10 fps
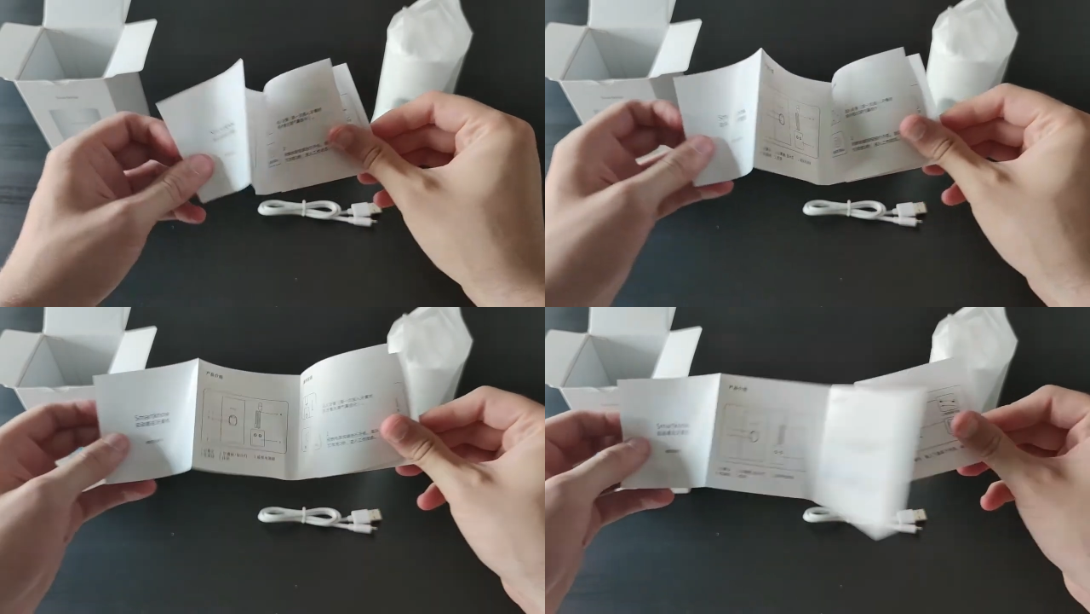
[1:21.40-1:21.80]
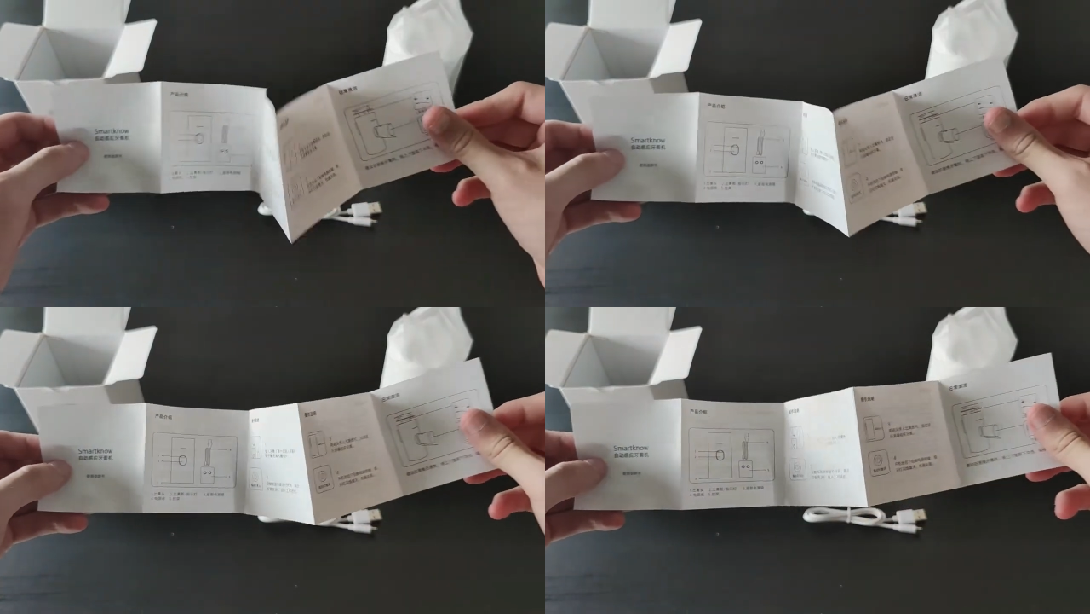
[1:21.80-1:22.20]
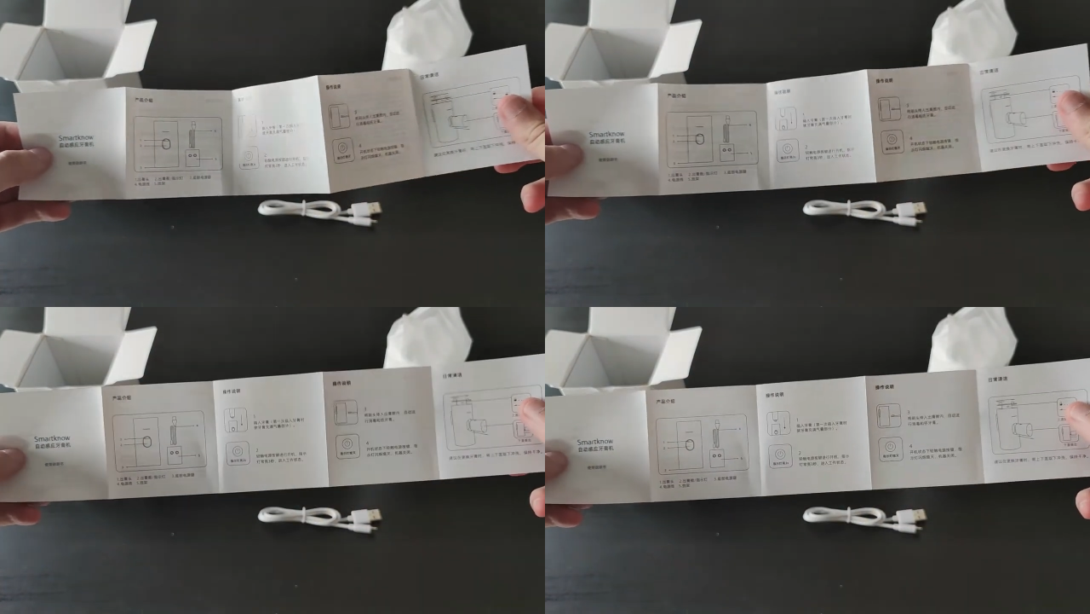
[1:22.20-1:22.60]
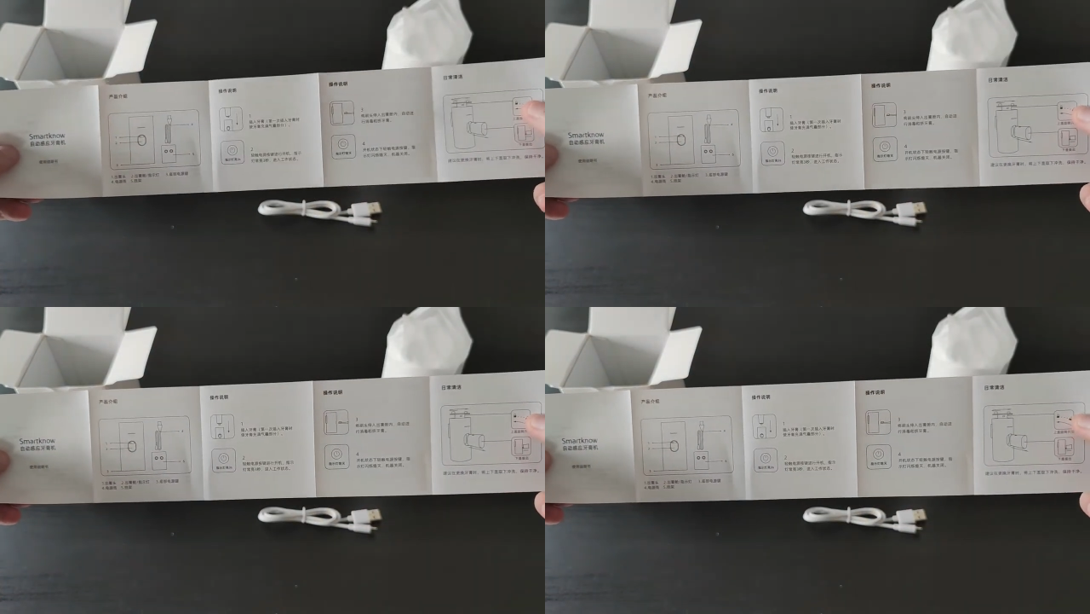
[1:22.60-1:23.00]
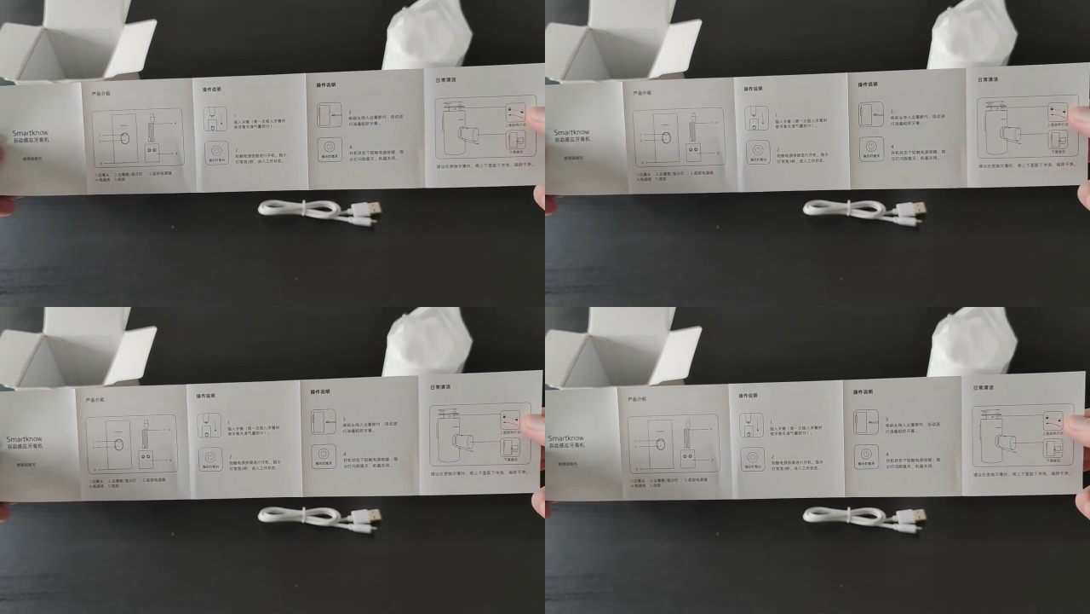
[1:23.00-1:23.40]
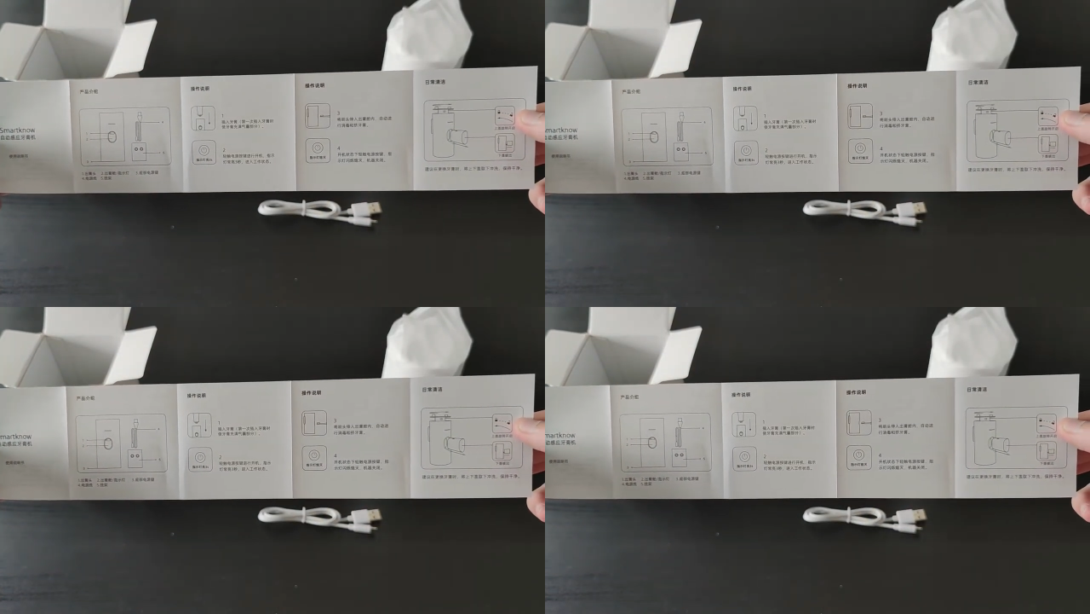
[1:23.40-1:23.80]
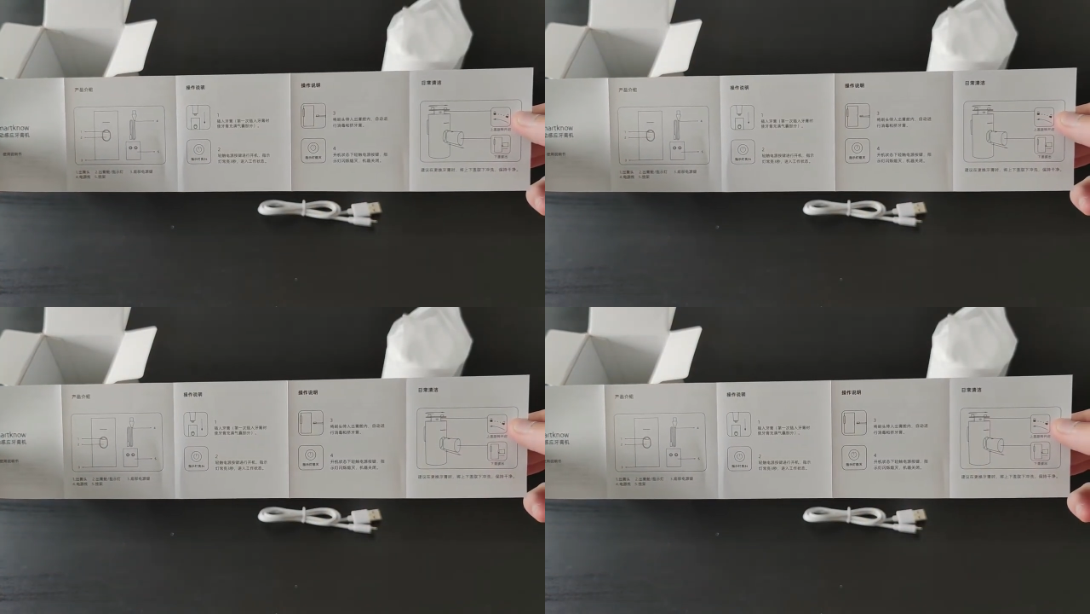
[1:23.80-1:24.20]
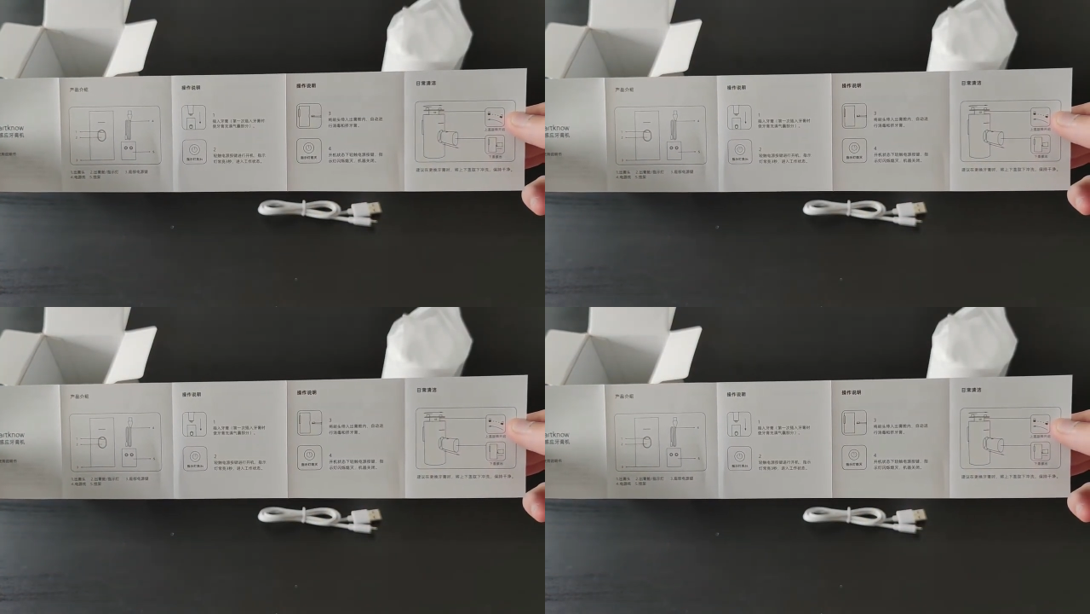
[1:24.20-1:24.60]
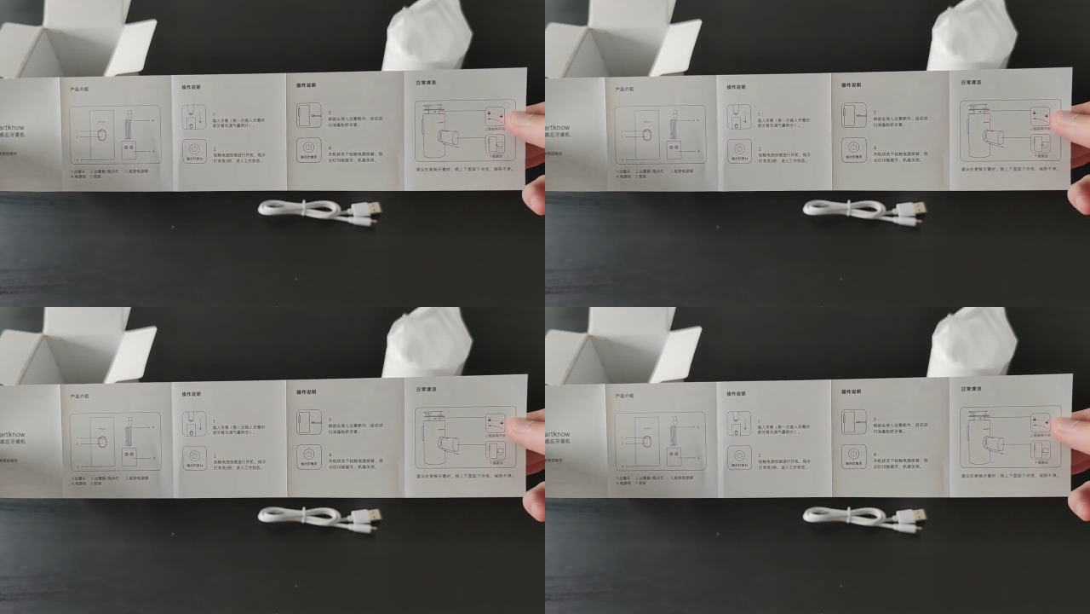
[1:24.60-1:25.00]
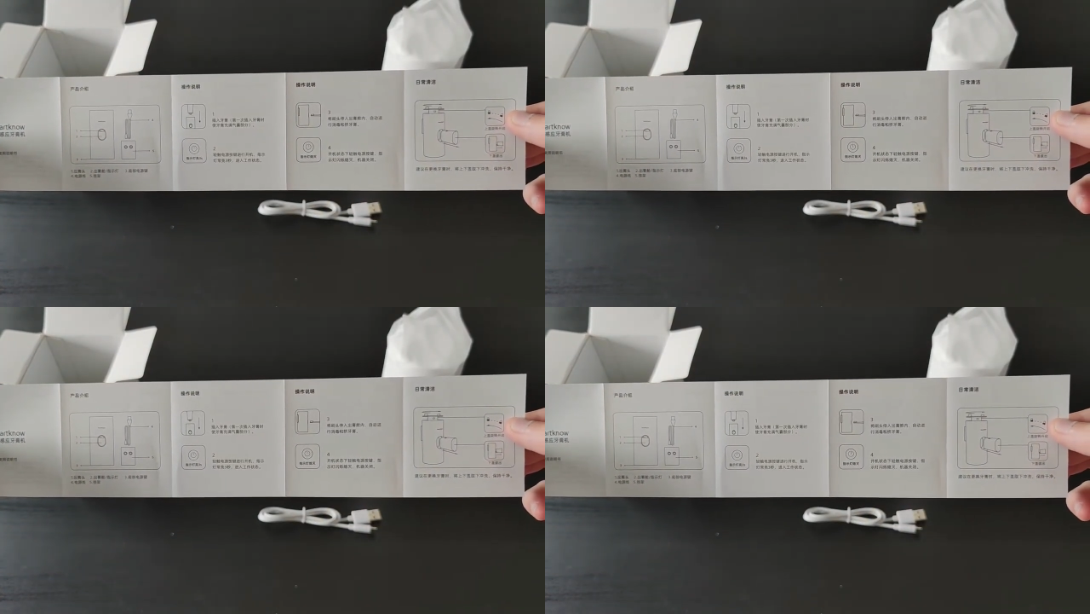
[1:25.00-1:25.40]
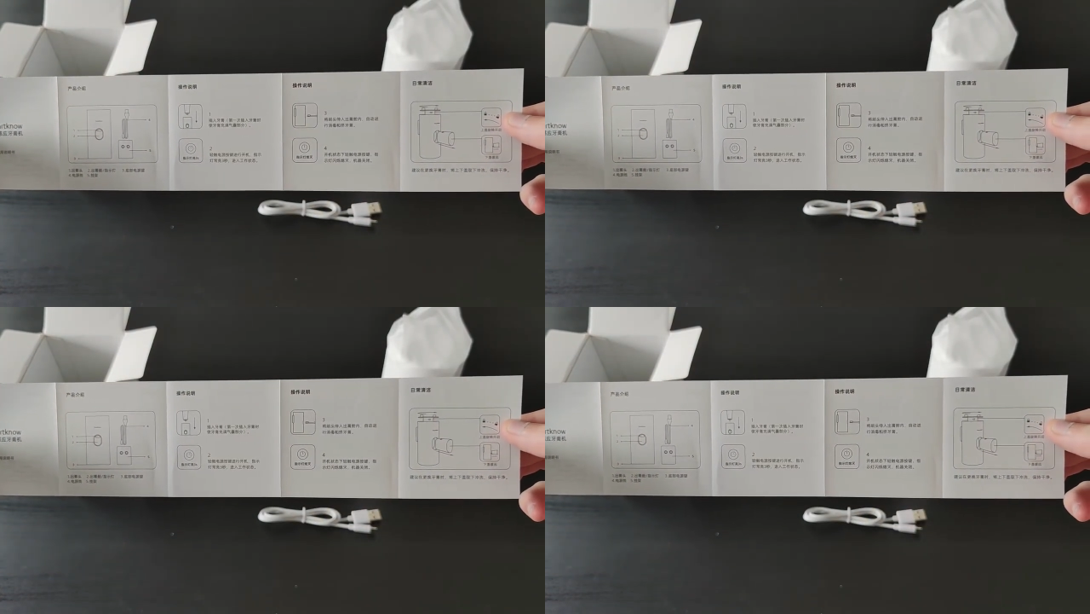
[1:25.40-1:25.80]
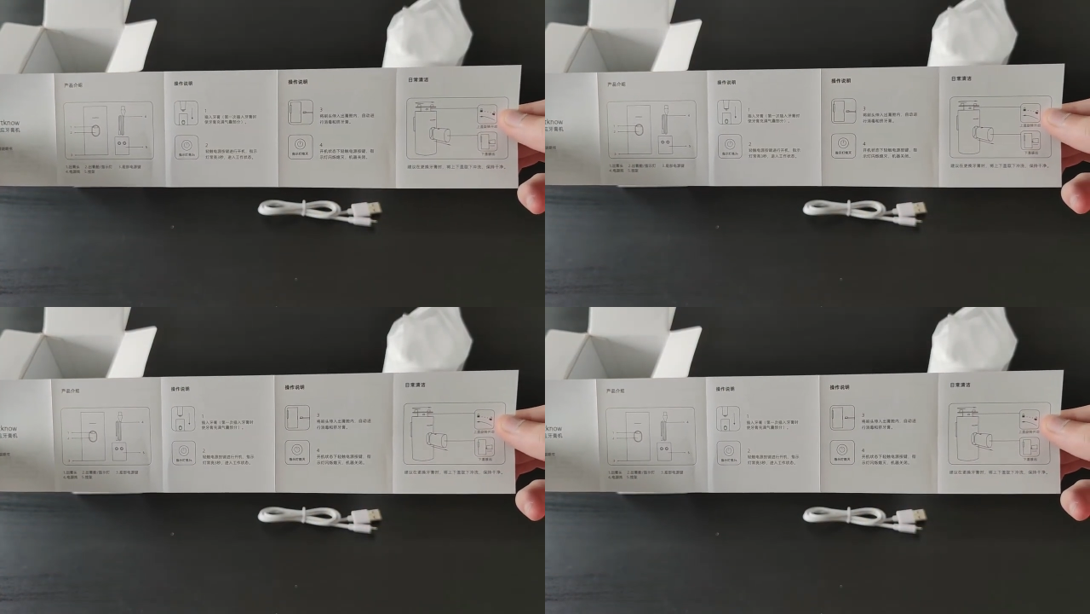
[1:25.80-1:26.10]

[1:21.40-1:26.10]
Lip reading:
Nobody's mouth can be seen.